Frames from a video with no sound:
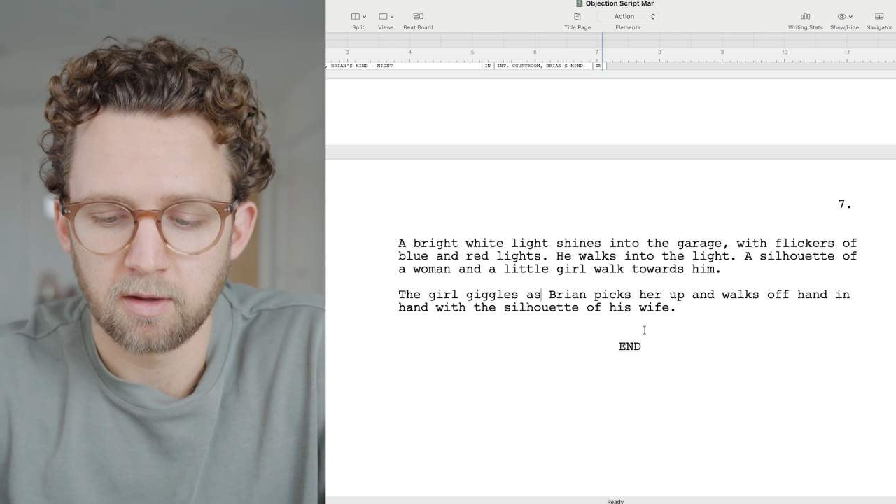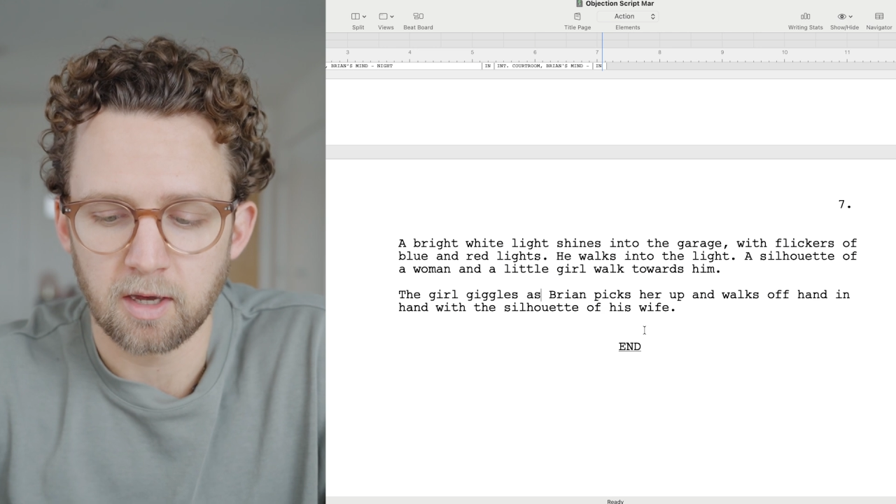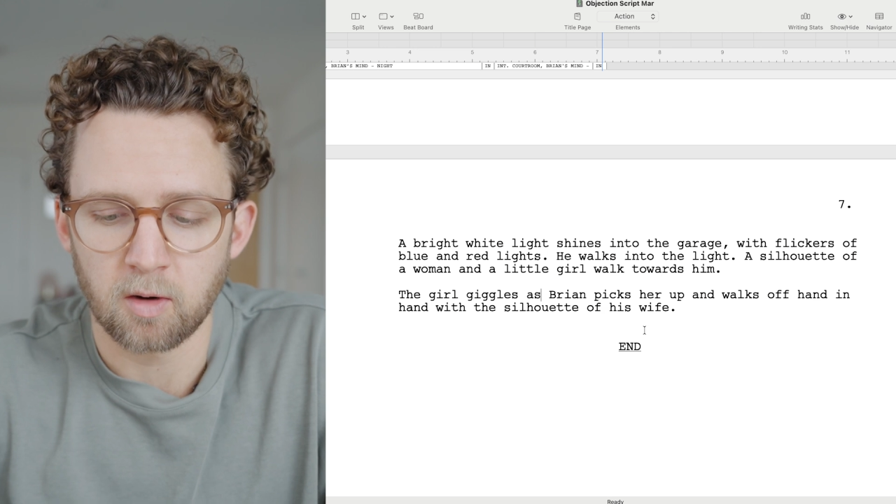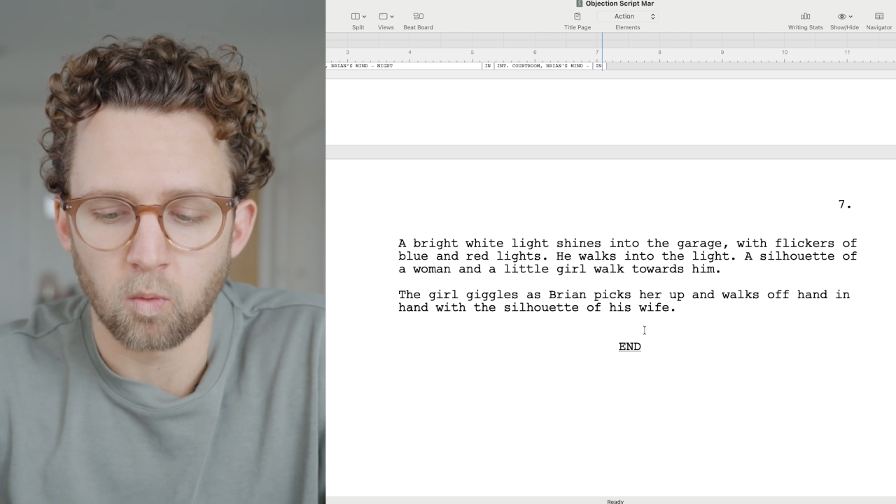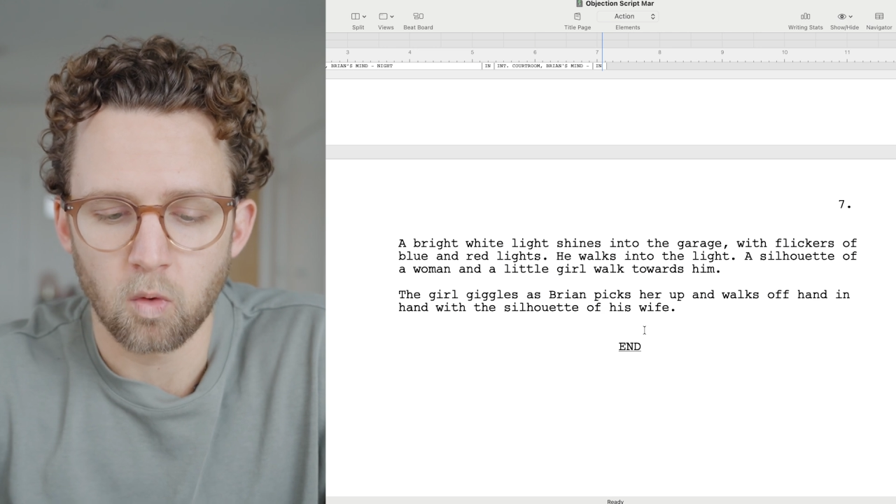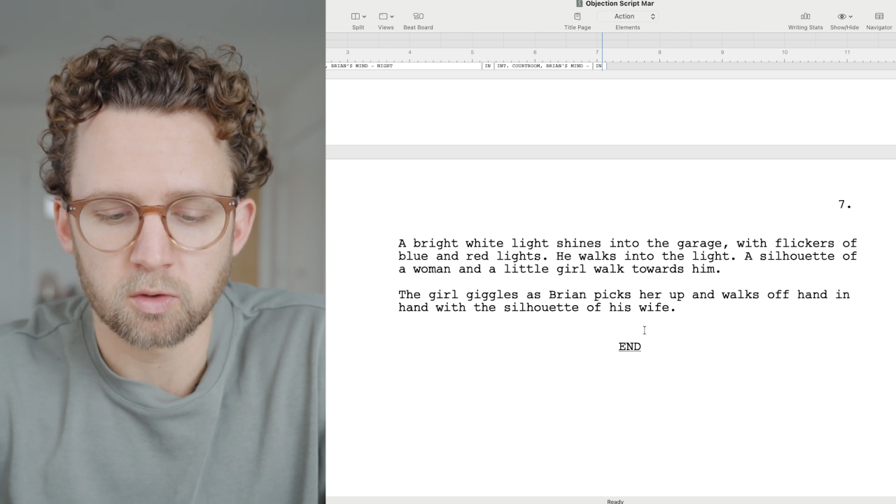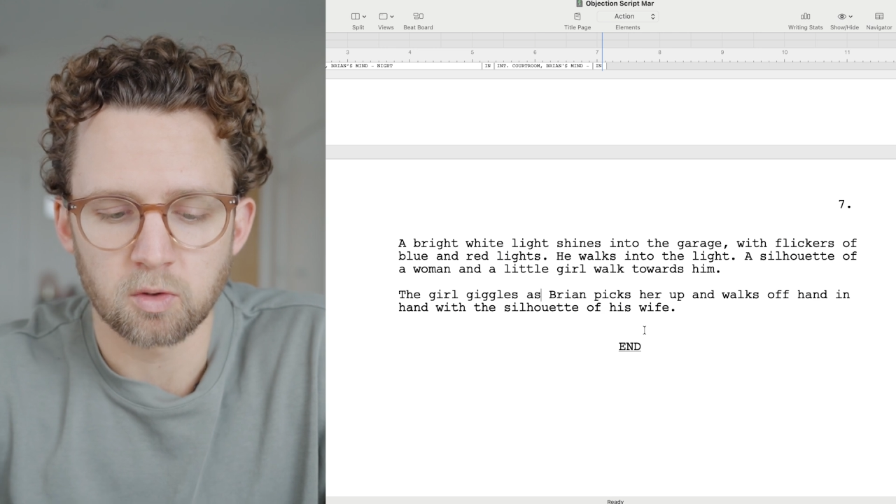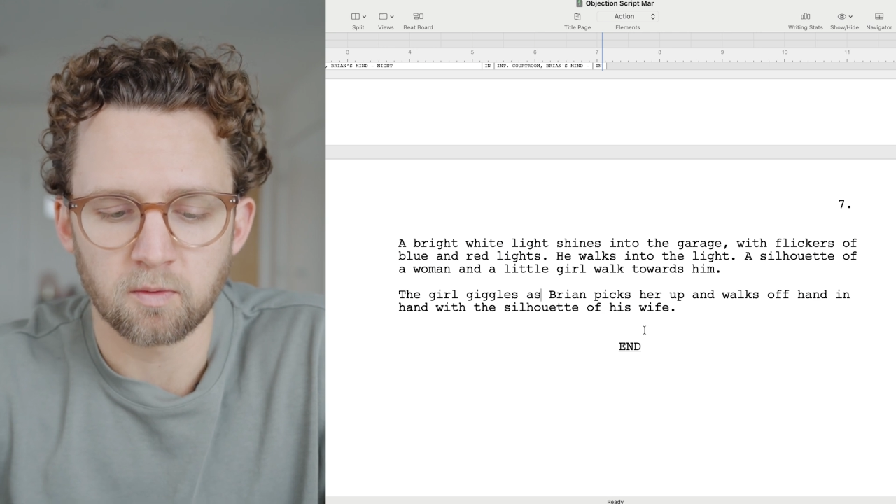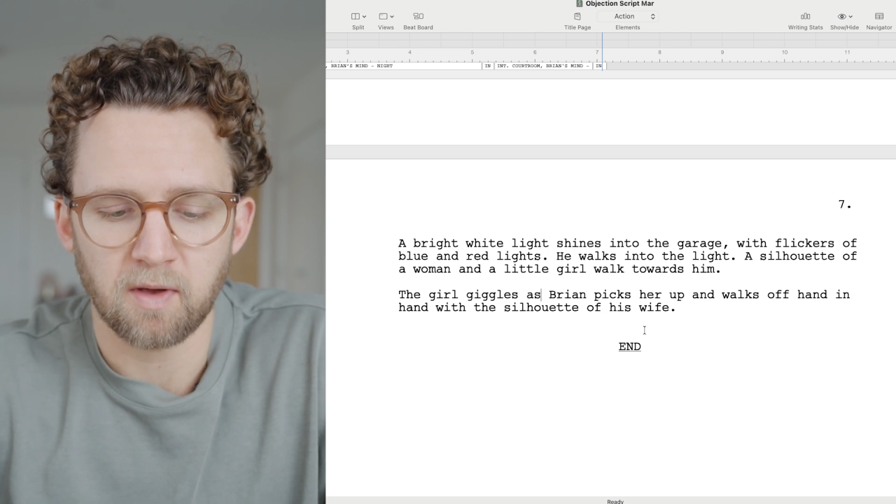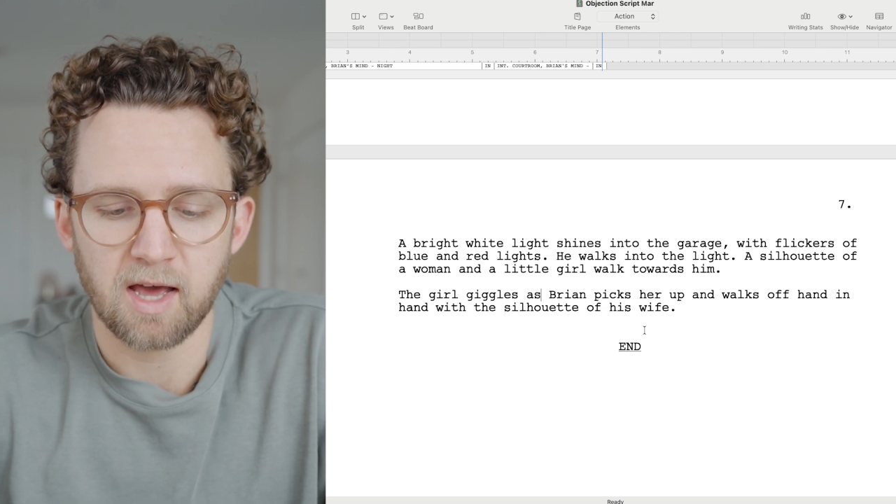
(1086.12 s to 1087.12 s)
and walks
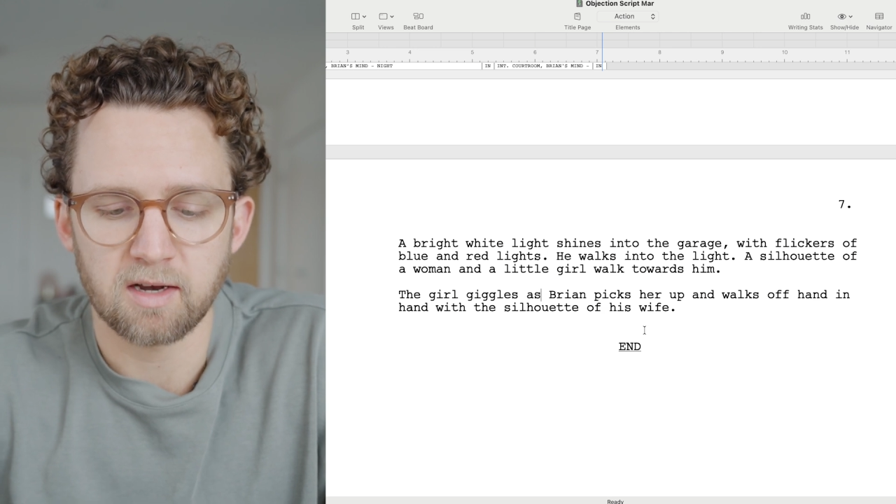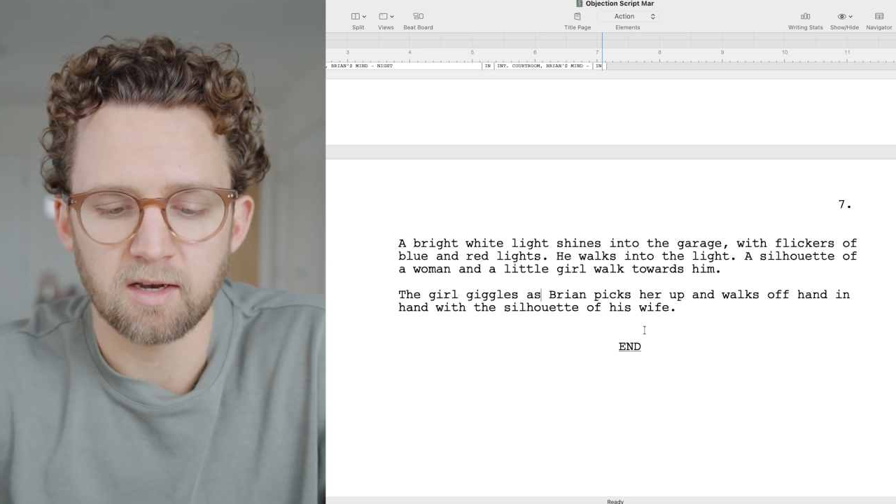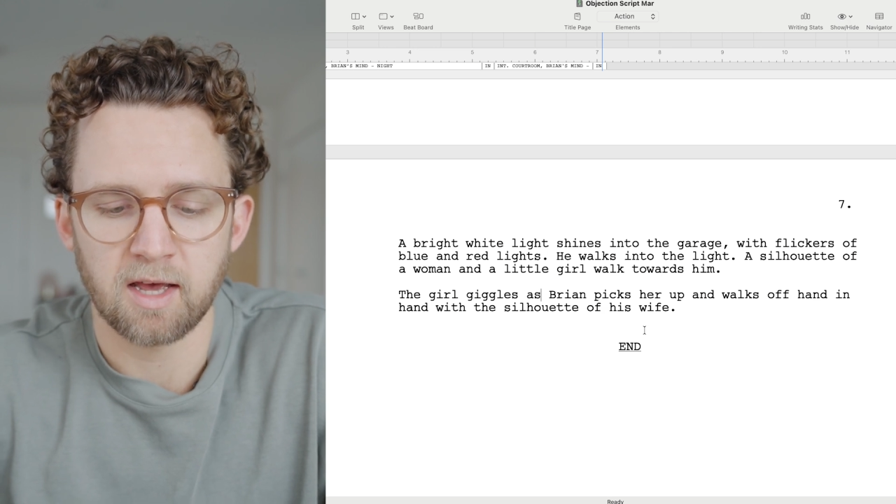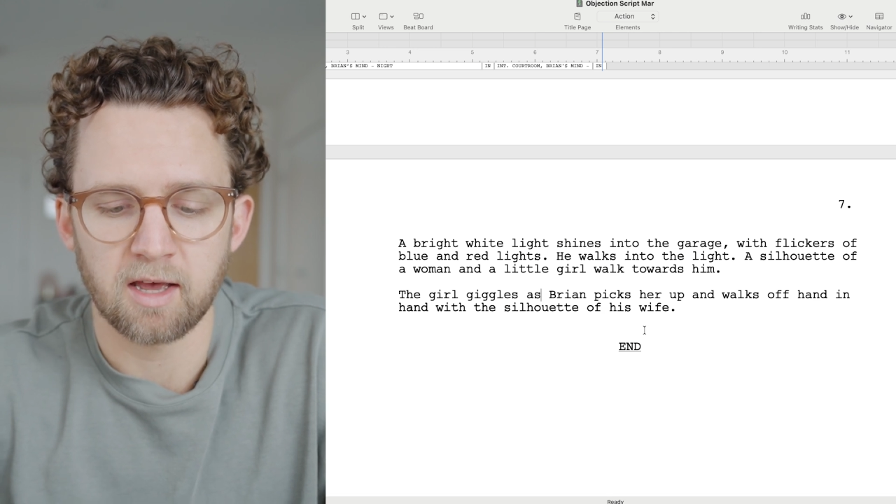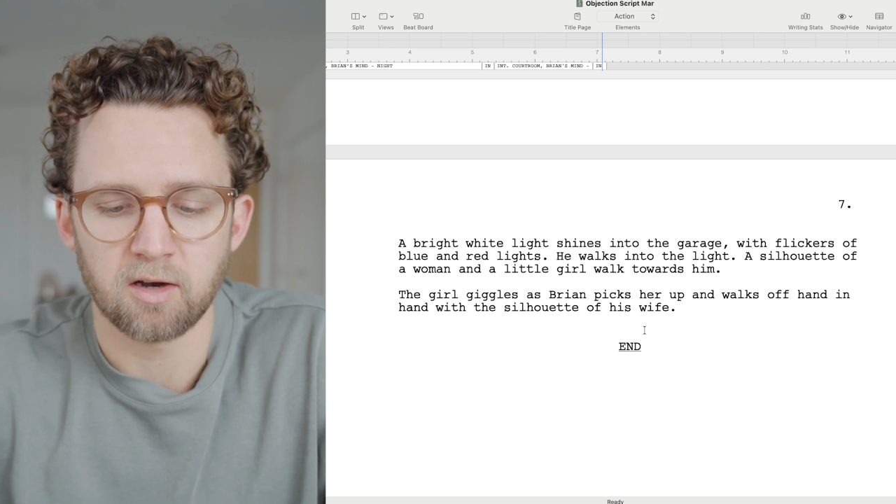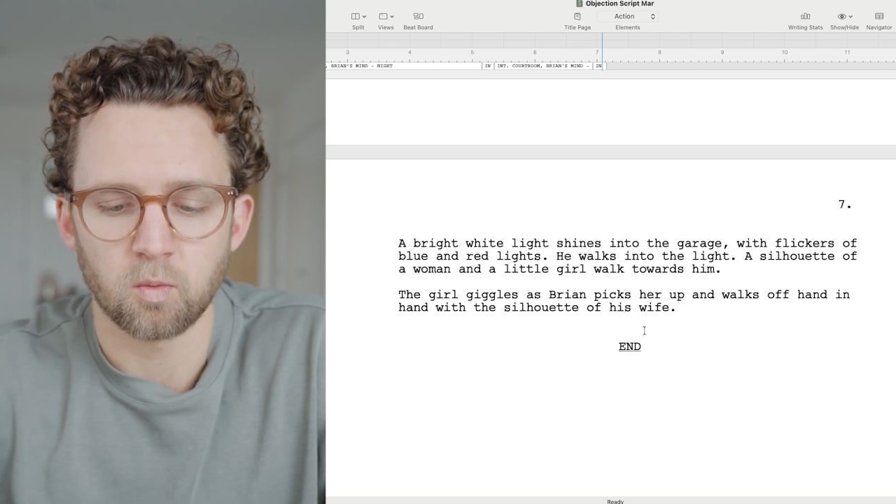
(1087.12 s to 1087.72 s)
off hand in hand